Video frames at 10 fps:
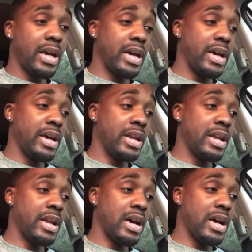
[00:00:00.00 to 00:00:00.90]

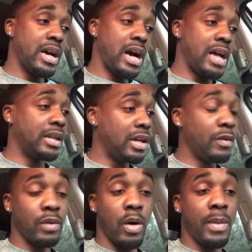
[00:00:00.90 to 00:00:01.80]
And I
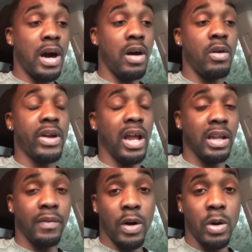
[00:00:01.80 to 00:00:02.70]
live on my own. I
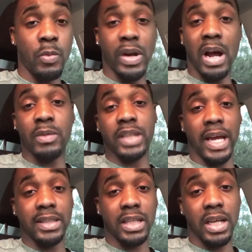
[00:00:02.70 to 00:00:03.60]
left home when I was
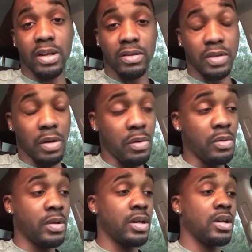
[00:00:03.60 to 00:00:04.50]
18 years old.